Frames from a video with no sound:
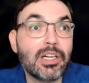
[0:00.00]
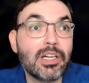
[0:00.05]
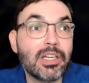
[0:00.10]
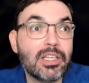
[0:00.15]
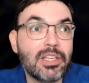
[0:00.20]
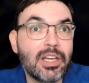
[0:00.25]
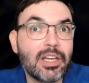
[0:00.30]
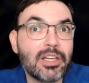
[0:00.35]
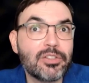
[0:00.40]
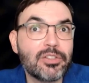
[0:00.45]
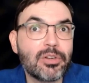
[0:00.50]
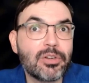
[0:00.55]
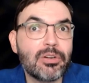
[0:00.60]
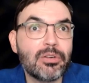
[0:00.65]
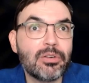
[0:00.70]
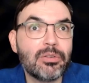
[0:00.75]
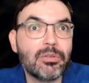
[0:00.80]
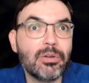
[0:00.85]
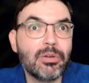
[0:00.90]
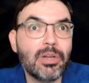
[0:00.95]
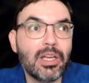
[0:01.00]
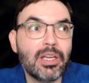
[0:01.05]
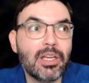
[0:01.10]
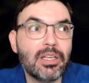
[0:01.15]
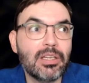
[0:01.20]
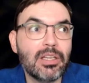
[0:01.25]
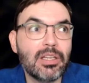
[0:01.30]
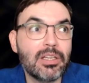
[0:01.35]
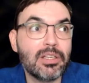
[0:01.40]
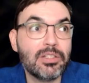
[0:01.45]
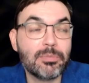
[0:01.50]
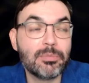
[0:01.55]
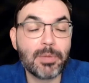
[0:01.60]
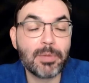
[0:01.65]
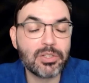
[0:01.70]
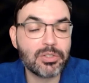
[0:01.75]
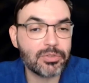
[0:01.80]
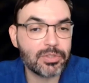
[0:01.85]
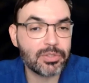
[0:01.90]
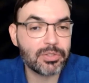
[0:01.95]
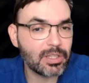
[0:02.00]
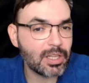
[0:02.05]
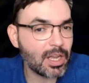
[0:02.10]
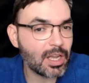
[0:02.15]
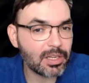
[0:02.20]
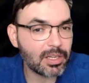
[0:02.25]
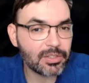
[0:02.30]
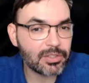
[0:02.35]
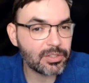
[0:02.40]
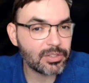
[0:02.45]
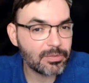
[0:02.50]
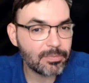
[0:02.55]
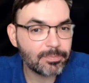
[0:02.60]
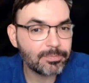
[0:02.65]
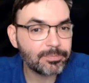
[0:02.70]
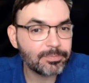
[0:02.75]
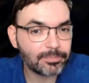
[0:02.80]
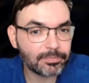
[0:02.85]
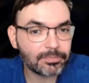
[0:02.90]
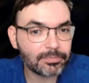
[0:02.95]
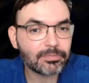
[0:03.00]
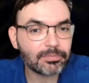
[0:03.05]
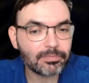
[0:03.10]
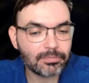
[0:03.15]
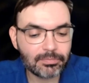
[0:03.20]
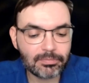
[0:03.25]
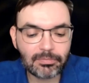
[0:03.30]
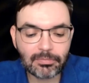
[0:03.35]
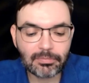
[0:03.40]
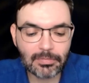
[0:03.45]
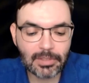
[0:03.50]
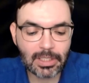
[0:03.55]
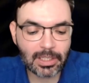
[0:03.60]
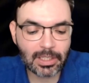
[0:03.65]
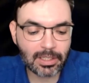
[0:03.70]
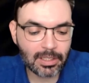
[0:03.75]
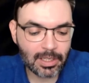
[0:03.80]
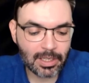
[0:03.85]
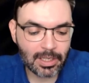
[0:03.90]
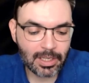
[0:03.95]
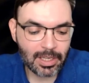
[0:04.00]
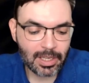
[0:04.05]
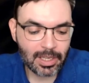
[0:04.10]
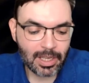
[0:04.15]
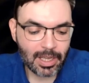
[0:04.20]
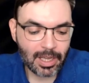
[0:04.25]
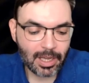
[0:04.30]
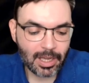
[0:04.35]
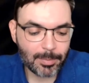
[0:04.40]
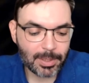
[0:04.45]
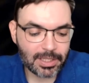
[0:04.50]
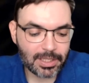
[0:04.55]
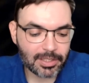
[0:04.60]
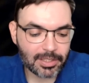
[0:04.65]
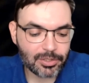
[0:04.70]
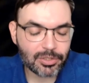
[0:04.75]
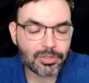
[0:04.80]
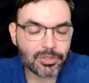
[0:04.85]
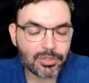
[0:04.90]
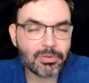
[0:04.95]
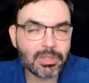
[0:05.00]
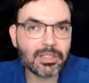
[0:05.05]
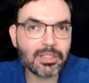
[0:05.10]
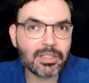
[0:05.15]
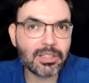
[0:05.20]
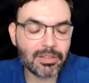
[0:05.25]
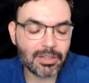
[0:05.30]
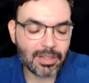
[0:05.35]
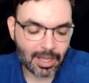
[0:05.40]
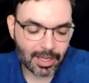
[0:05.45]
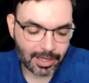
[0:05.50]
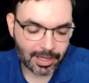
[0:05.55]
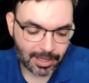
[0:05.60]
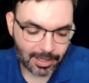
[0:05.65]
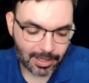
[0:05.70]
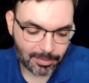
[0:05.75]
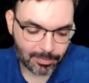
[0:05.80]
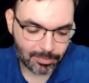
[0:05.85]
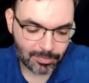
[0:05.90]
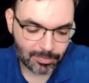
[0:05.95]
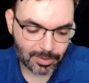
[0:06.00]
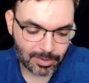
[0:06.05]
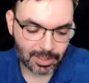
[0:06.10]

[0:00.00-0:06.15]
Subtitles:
architectural and spatial syntax. Yeah, but I just wonder, like,